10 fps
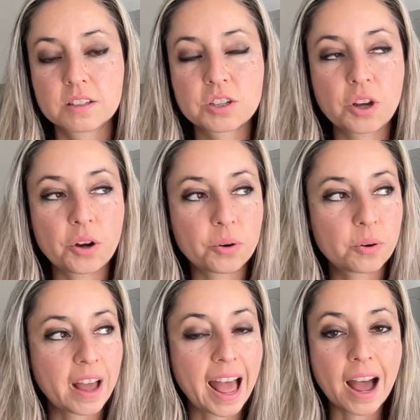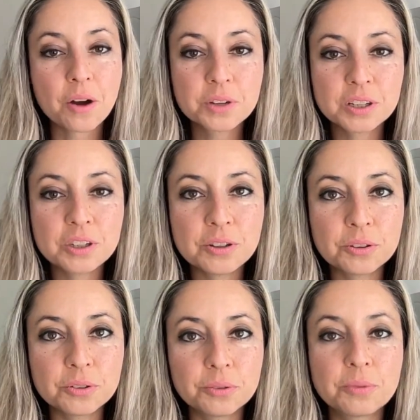So, how can
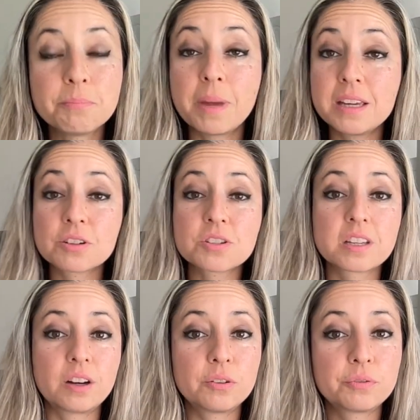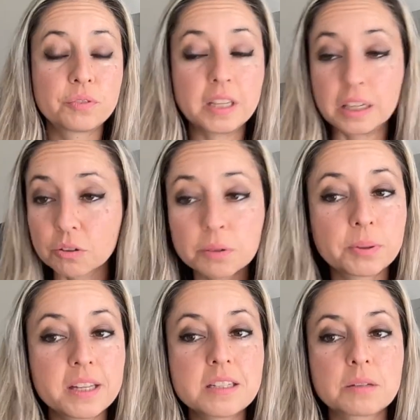you make yourself
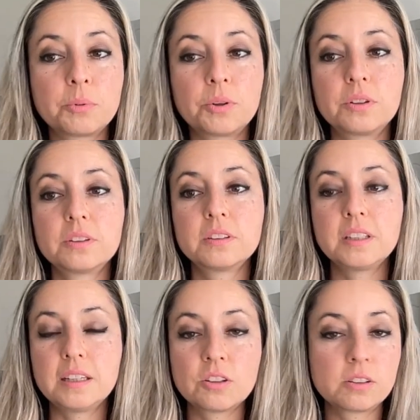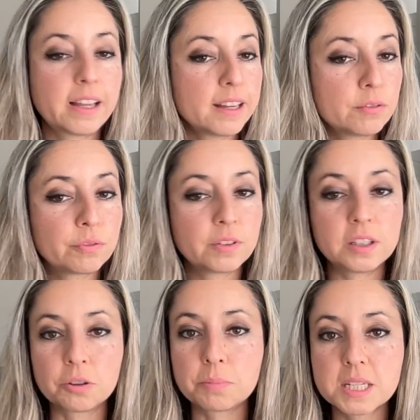irreplaceable? in your life, in
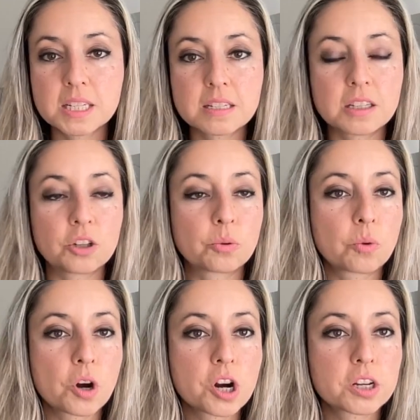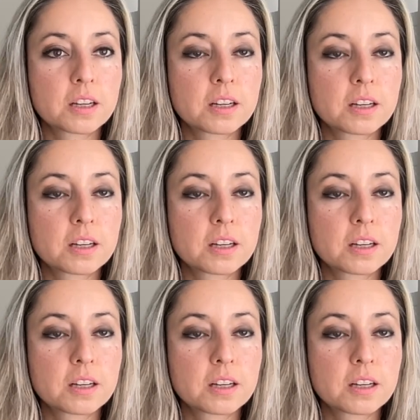your business, in your work?